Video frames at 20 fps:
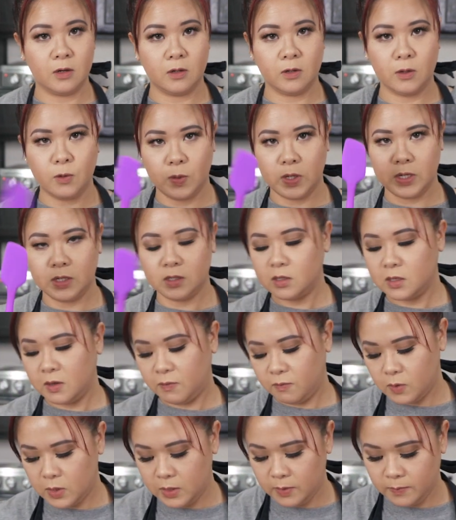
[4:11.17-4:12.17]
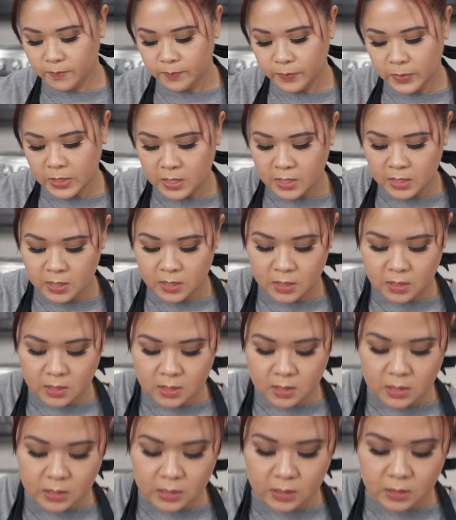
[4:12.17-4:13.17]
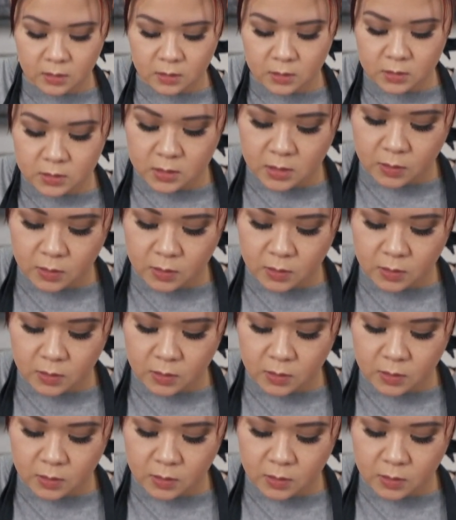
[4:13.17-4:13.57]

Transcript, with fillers: you're, you want a stiff one. And it looks